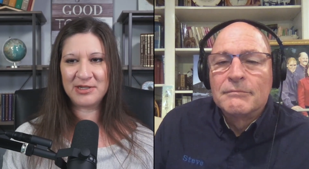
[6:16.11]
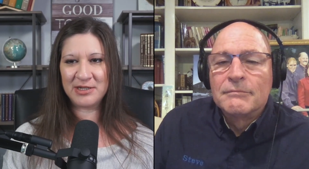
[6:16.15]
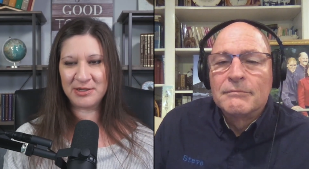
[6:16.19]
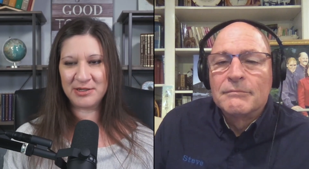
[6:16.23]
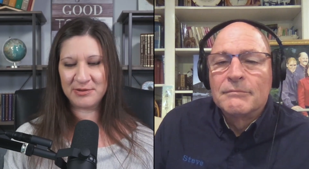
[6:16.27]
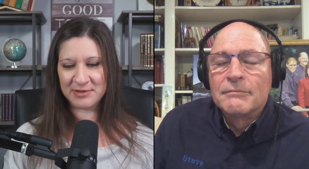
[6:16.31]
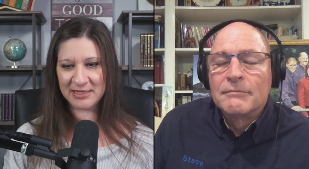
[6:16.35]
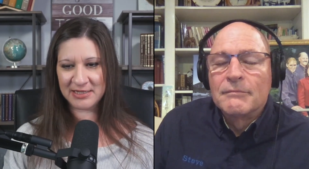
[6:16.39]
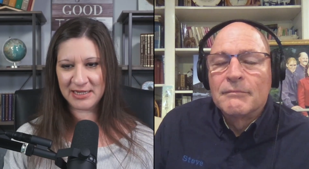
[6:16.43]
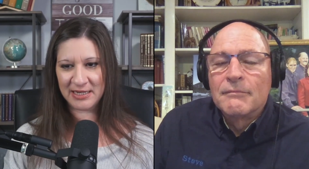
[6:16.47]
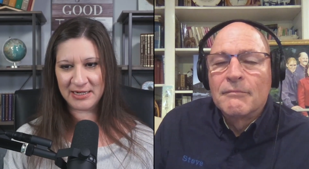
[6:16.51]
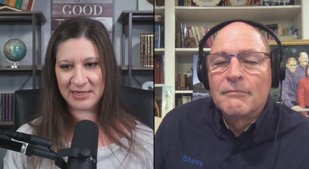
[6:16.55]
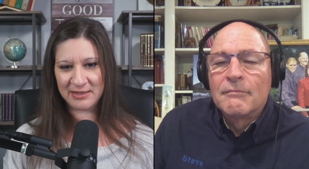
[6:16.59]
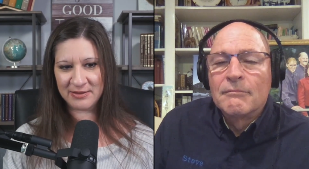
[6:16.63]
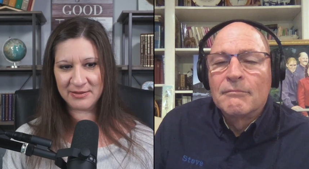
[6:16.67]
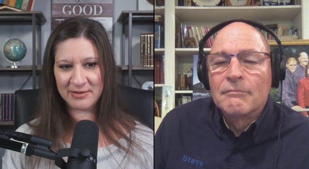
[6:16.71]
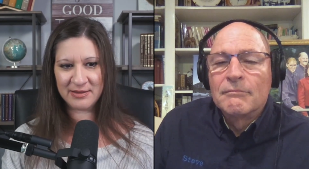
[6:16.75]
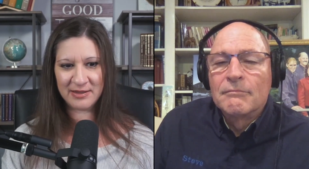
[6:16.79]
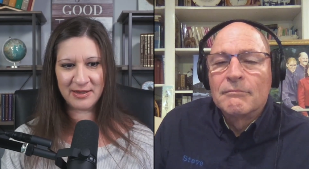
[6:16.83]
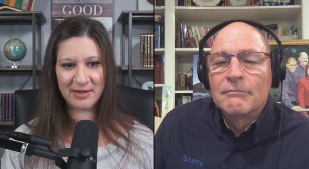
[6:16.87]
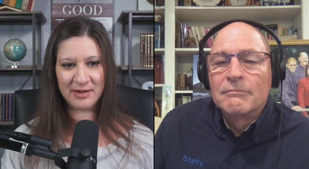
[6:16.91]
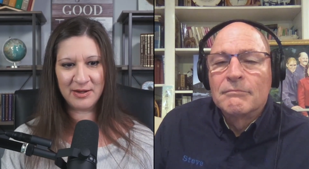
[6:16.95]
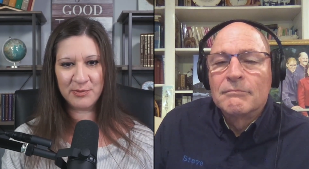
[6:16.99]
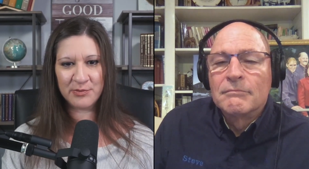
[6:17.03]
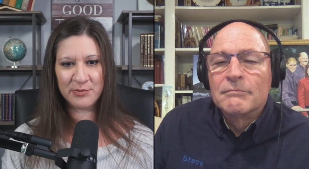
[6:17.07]
Speaker 1: you know is kind of
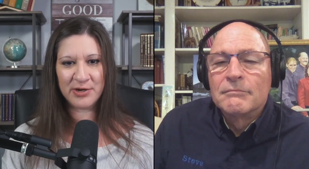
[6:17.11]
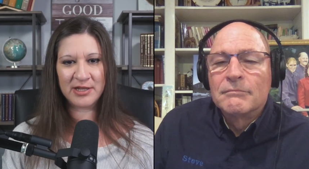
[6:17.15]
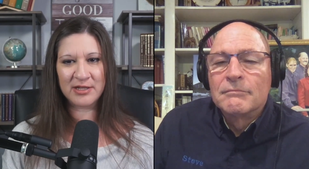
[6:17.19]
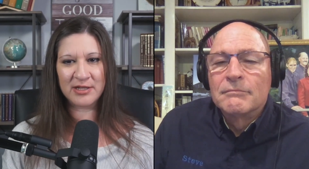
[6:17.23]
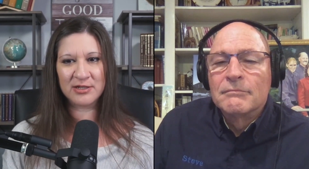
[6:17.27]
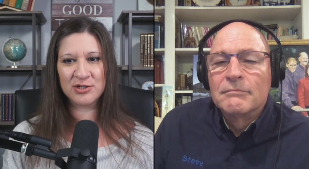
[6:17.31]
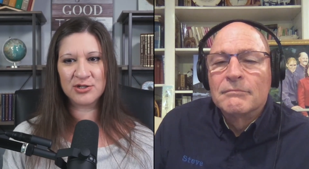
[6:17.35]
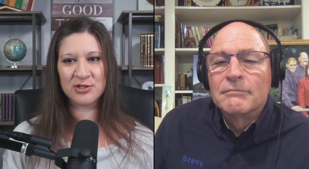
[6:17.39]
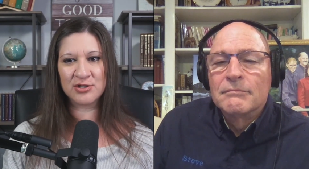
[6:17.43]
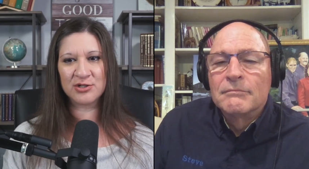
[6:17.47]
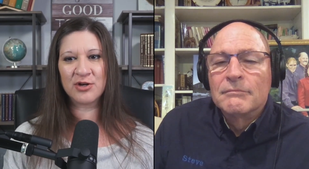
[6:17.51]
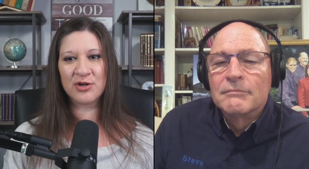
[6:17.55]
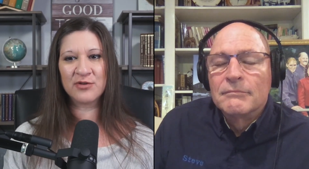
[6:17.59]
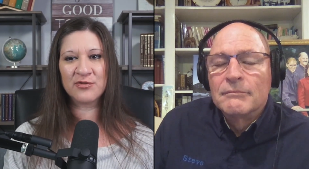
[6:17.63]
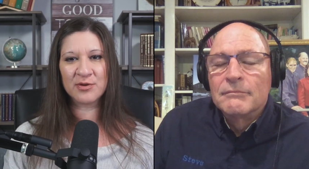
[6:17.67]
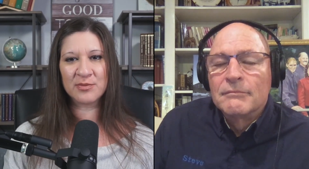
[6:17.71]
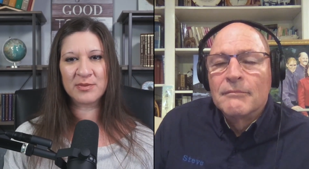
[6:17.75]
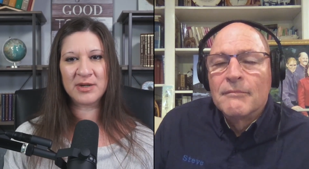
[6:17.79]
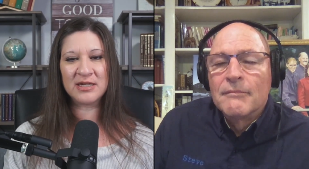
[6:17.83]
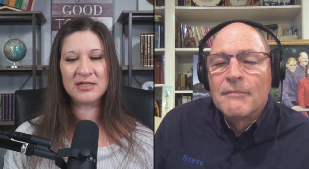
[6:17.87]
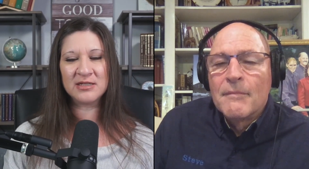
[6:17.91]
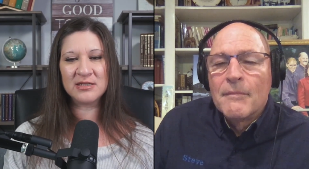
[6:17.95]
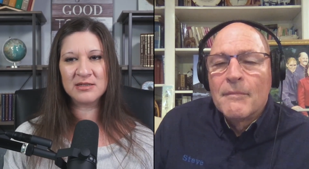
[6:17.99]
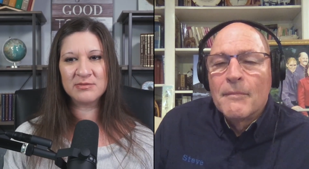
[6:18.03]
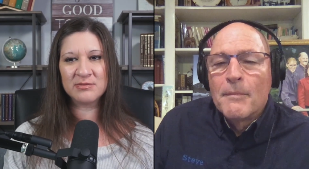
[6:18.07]
the umbrella church over
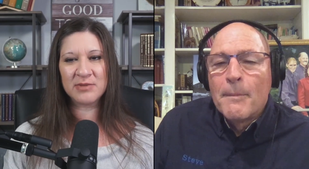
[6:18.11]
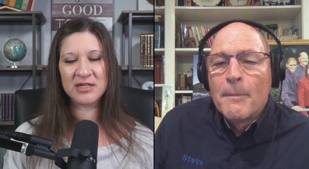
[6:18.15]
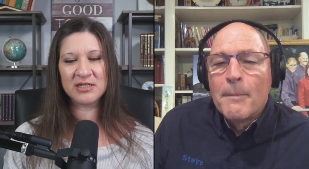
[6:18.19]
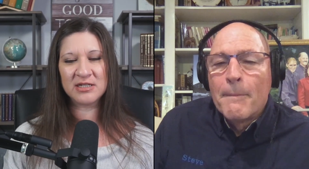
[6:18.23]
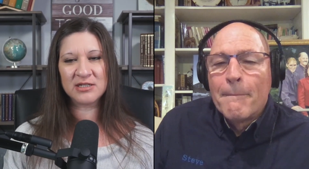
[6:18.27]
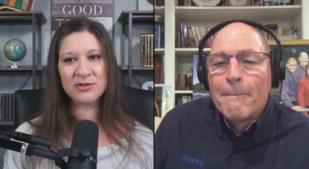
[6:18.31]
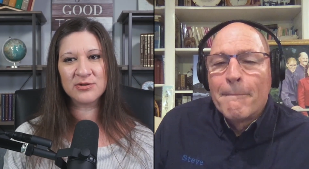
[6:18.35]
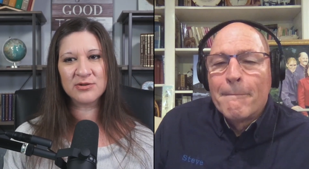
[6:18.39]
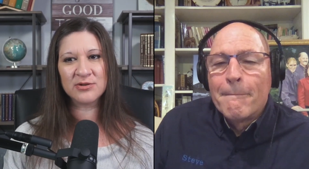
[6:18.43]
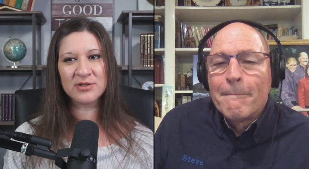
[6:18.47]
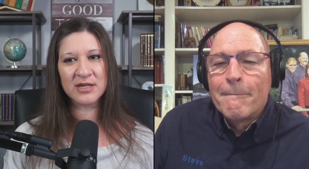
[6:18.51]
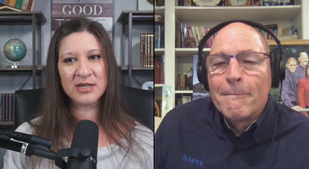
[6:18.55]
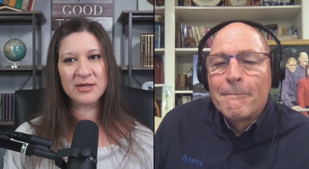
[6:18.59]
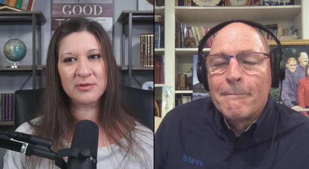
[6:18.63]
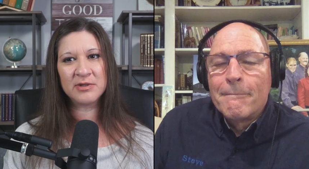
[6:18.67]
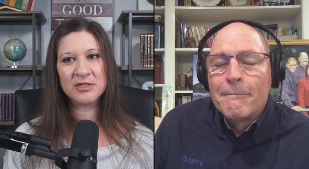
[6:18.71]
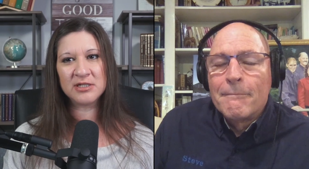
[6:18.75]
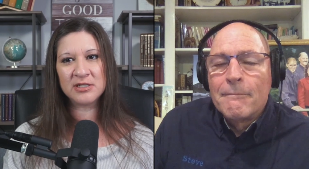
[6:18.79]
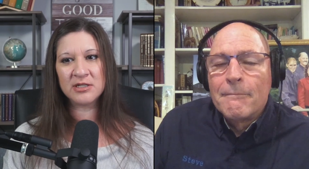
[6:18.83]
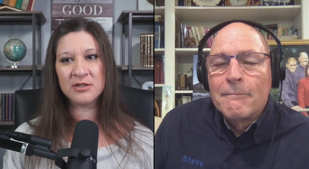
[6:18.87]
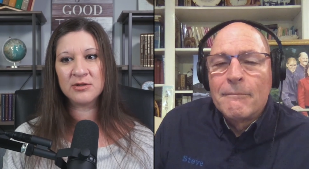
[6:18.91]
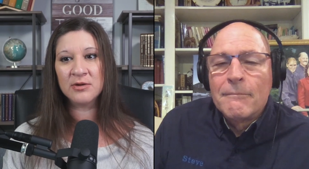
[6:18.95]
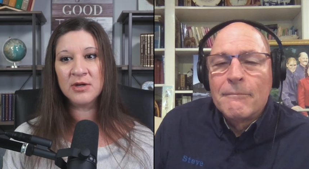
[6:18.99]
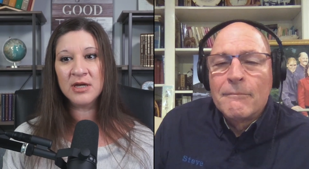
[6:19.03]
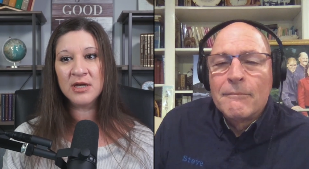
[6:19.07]
my my school that I
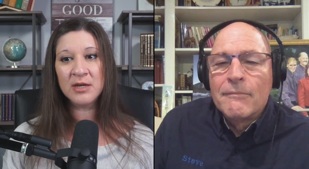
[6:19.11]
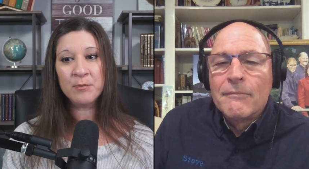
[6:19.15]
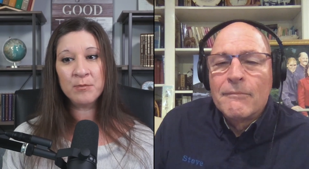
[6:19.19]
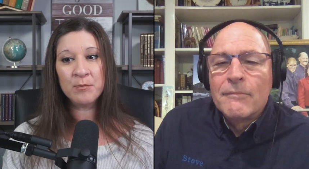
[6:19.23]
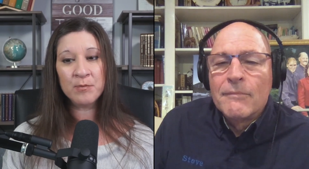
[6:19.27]
went to,